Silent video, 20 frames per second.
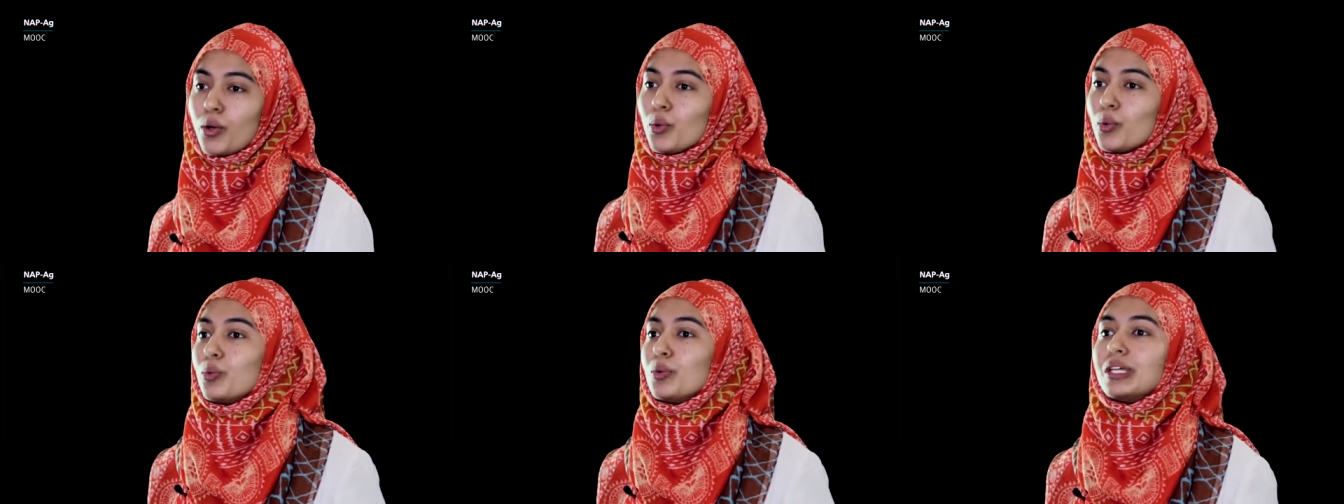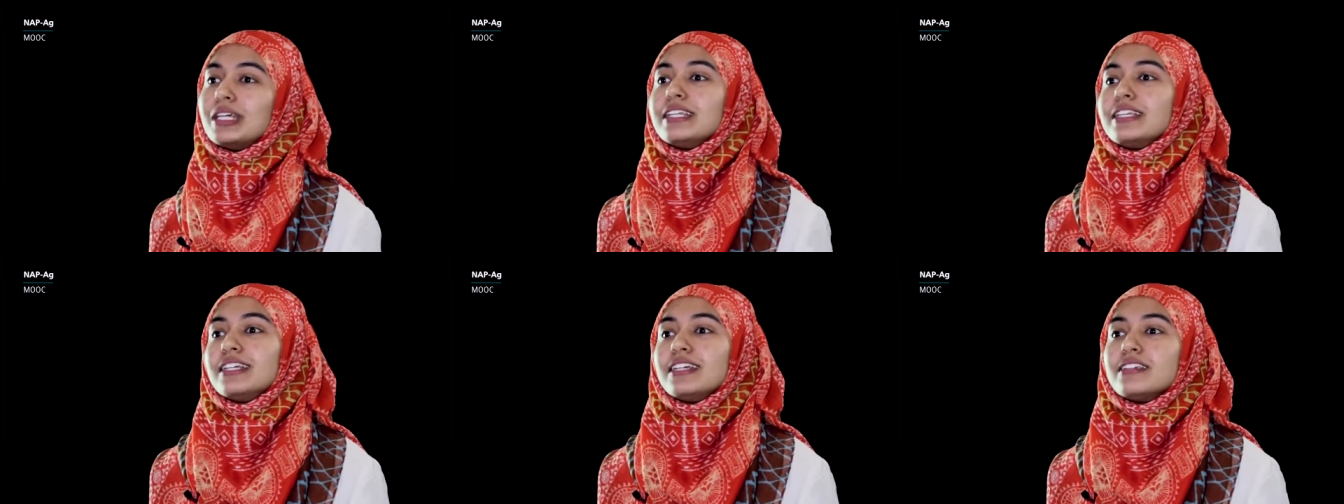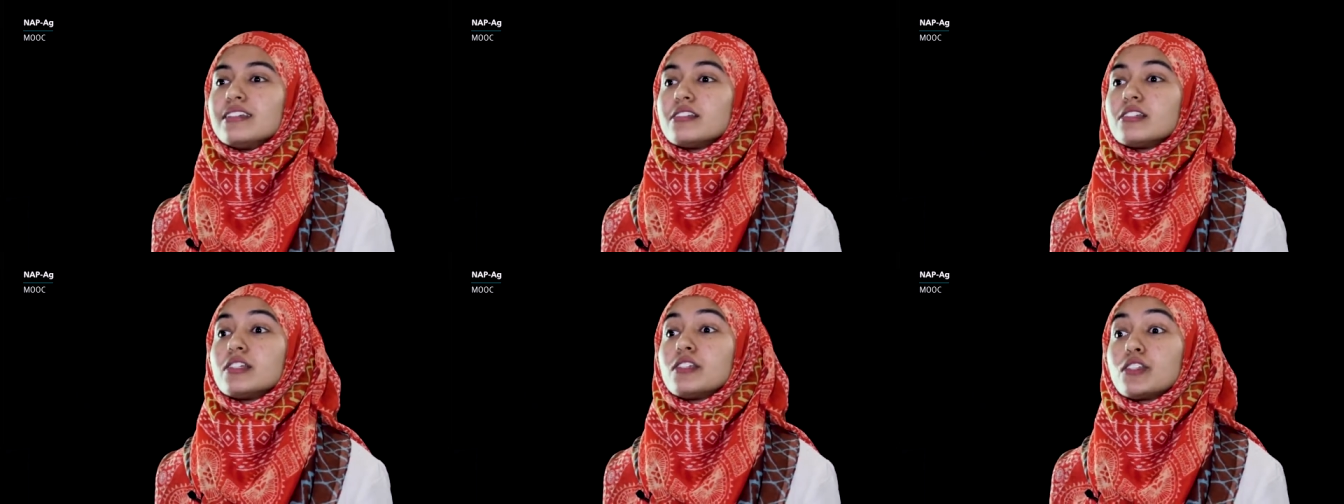we
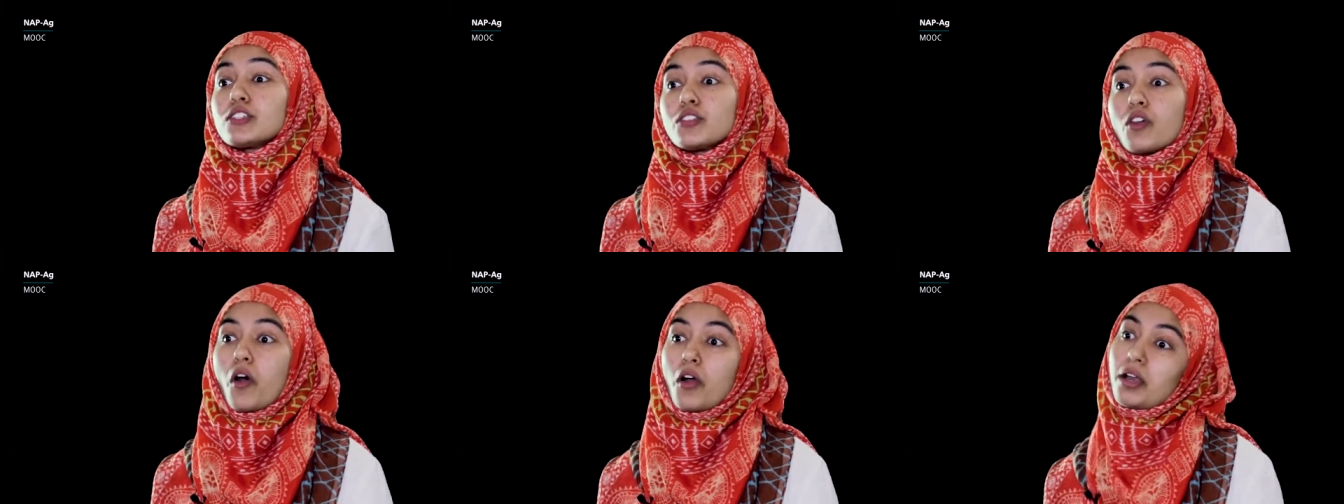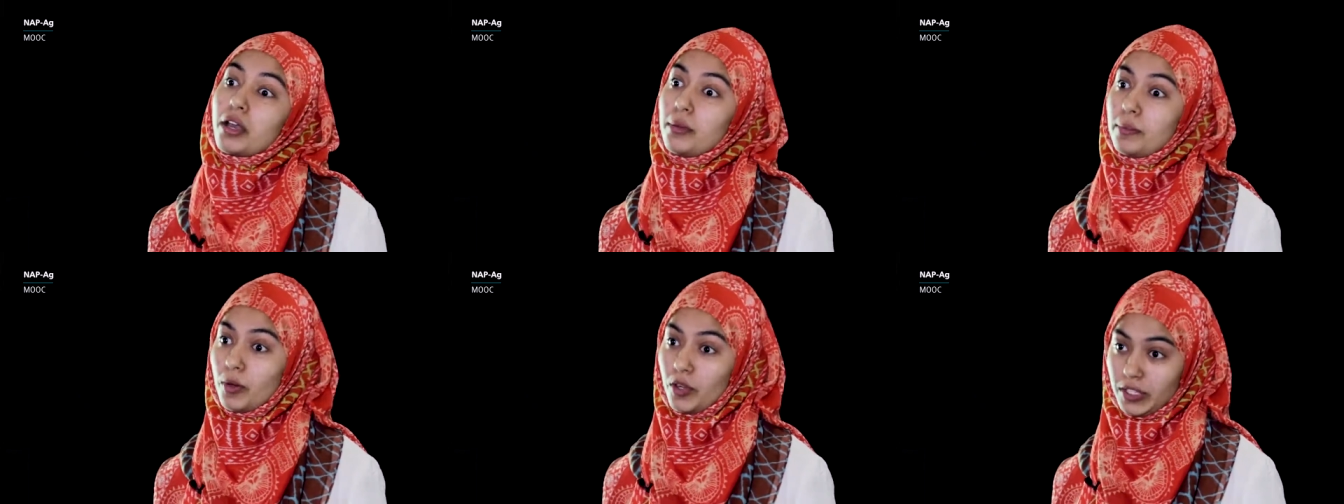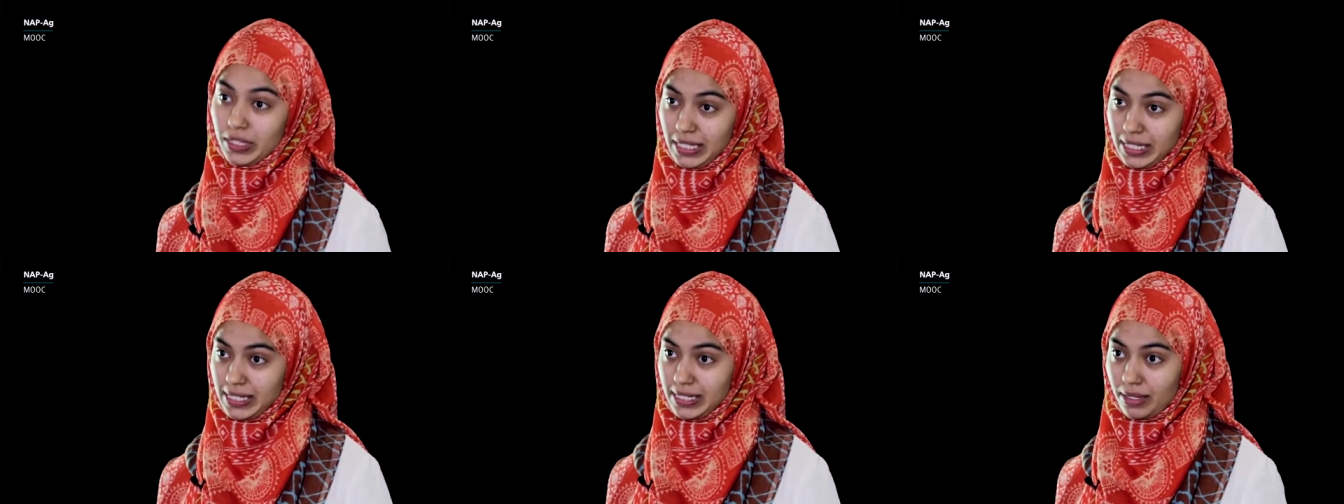need to stock up
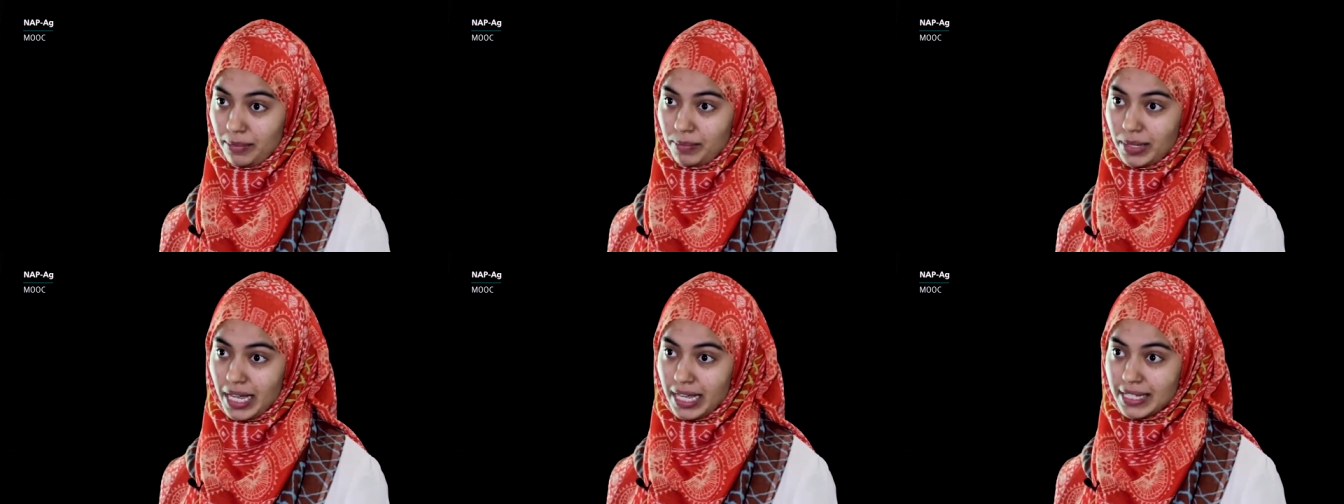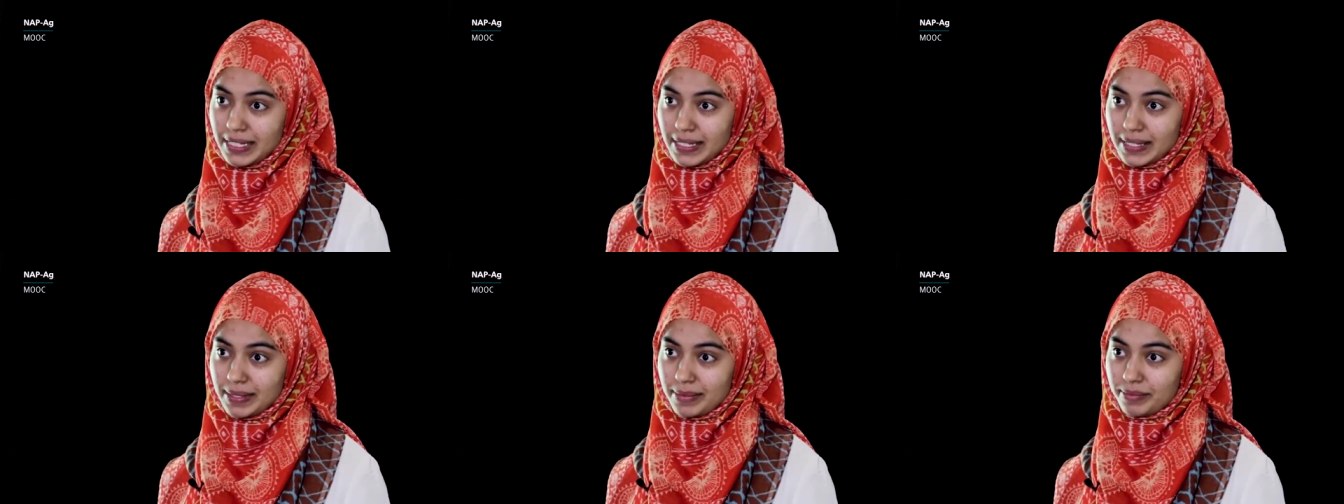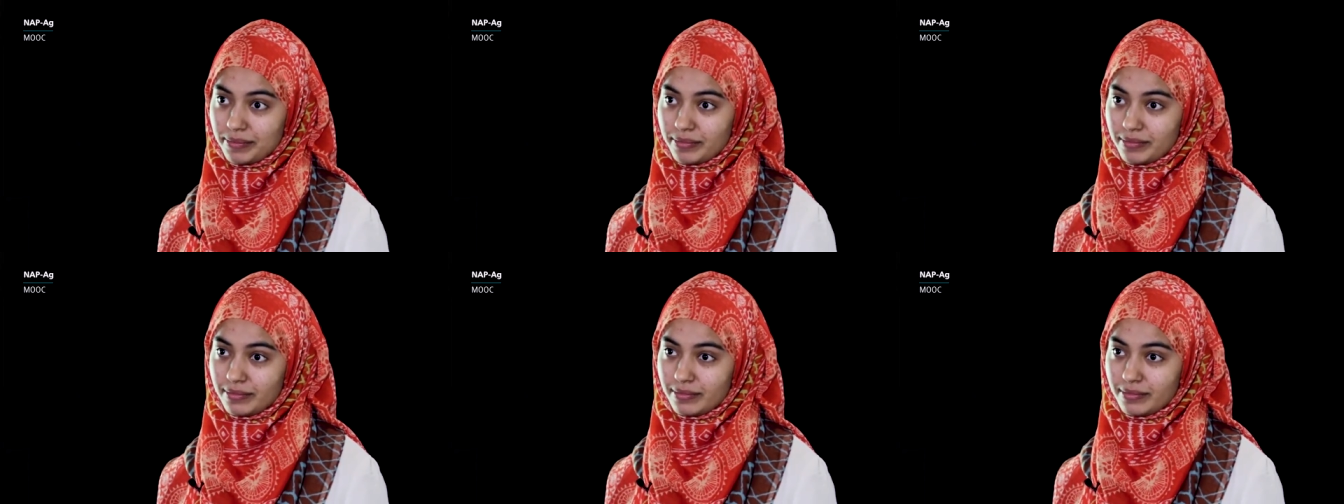on these supplies.